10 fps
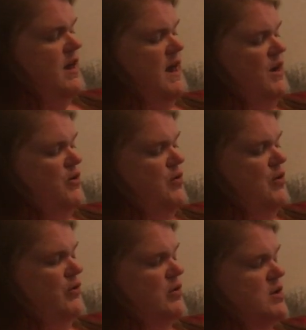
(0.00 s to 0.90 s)
Hey
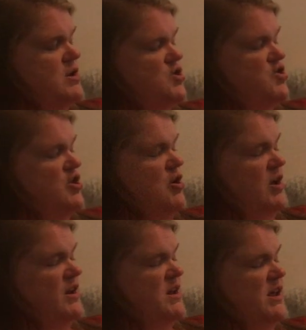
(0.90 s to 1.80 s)
Google, turn
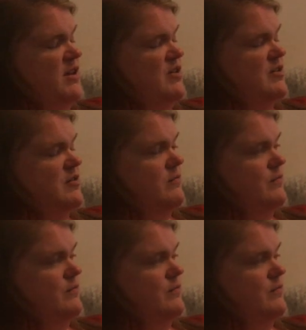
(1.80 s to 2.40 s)
on knees.